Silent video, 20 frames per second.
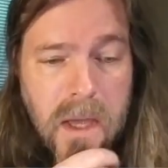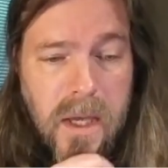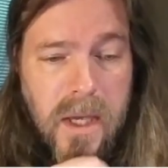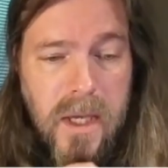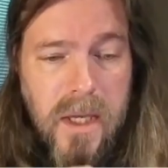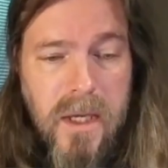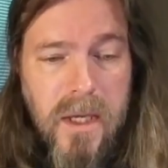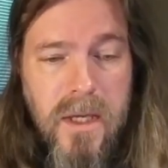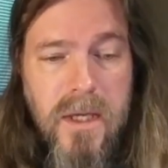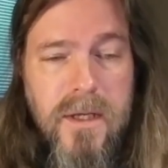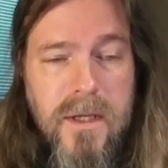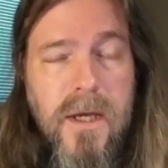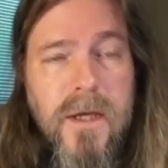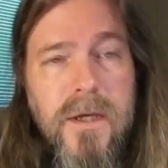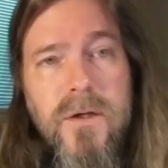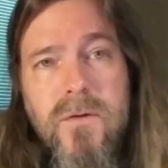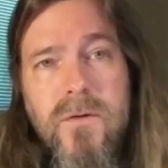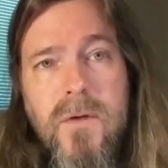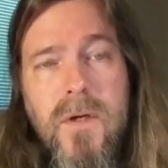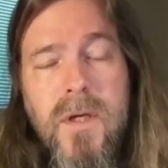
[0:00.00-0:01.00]
And
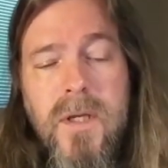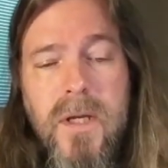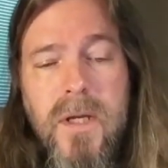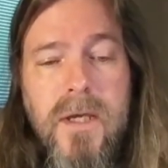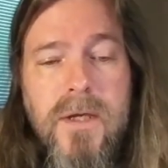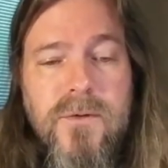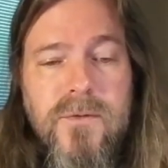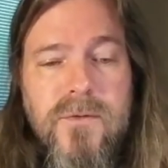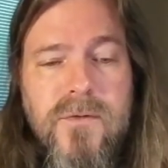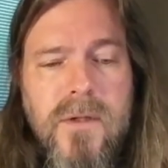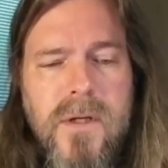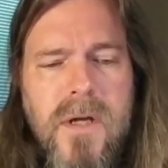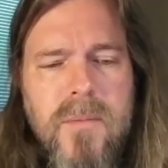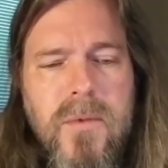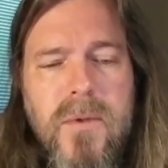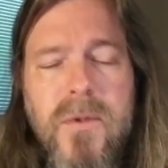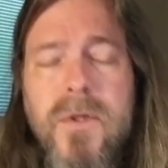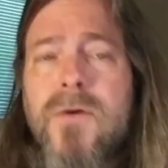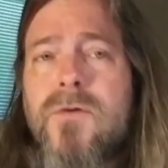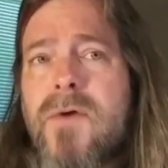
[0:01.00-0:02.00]
I used a
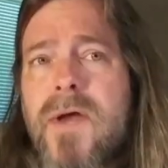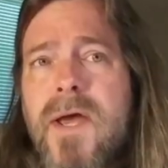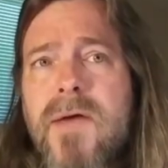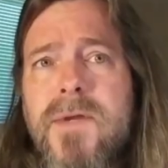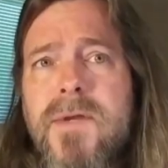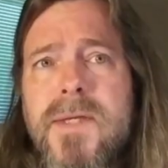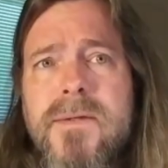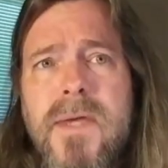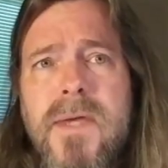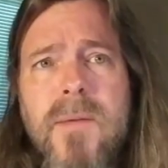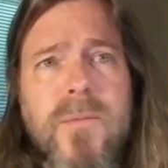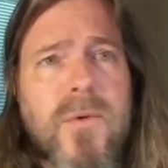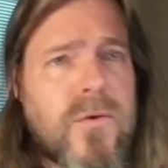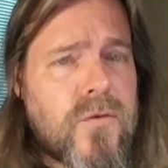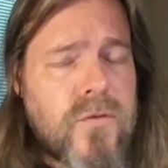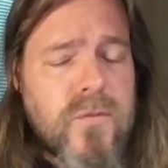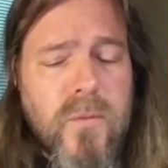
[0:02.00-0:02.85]
couple contrived examples,